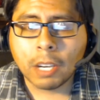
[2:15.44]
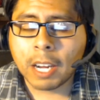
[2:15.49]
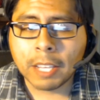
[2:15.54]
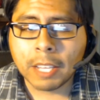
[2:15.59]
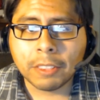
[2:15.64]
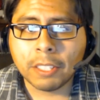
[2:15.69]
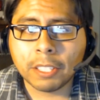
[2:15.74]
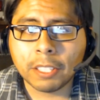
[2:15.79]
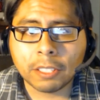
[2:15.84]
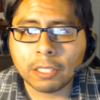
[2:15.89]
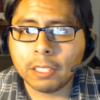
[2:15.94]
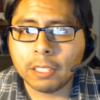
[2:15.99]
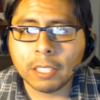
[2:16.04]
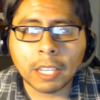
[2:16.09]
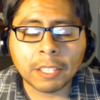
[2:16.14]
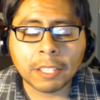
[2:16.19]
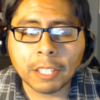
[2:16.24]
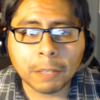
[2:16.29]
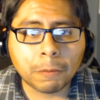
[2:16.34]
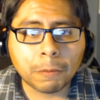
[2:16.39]
I
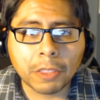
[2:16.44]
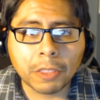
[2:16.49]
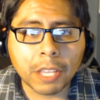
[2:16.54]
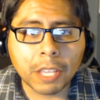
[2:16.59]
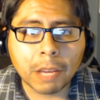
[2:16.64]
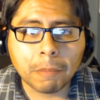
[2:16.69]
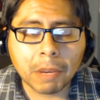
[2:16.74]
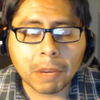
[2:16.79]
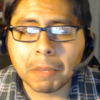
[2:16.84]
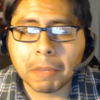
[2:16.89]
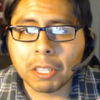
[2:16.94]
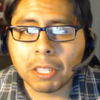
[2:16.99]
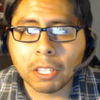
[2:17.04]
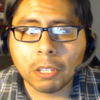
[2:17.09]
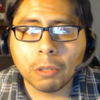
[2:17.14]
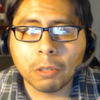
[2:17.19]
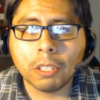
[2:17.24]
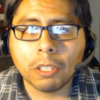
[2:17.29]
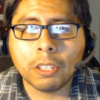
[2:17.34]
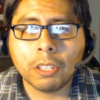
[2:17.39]
think for them, I mean,
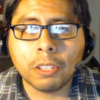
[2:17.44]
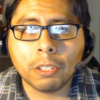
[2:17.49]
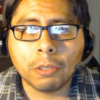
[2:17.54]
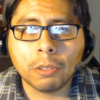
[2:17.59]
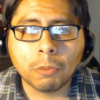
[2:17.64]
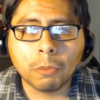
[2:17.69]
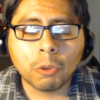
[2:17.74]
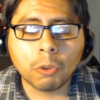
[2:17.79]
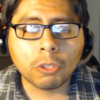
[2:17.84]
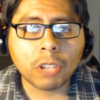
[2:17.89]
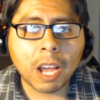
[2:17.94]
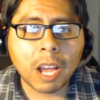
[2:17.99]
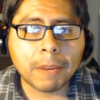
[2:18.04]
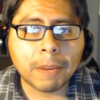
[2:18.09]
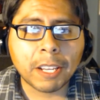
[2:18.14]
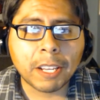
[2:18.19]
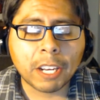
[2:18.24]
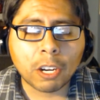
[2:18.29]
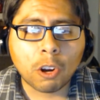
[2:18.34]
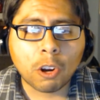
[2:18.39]
they're more
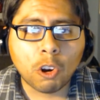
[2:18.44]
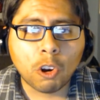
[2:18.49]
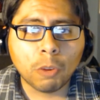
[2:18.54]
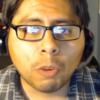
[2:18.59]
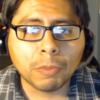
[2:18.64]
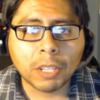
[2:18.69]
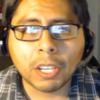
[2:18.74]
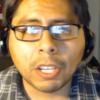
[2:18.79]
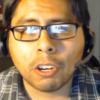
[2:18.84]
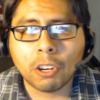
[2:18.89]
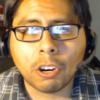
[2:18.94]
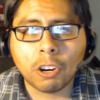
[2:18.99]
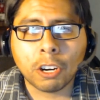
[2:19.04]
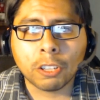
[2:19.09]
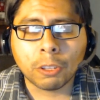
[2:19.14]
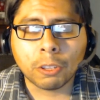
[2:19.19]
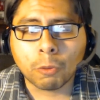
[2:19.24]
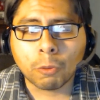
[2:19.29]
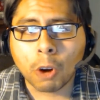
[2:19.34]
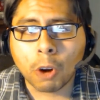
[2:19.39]
dominant at home than they are
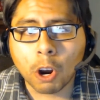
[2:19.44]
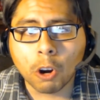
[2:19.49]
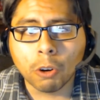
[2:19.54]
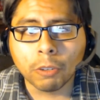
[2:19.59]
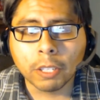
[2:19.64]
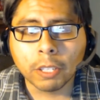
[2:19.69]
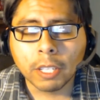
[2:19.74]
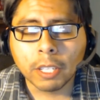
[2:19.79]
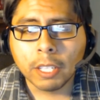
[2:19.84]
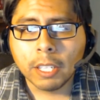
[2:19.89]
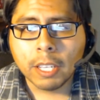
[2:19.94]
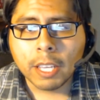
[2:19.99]
on the road,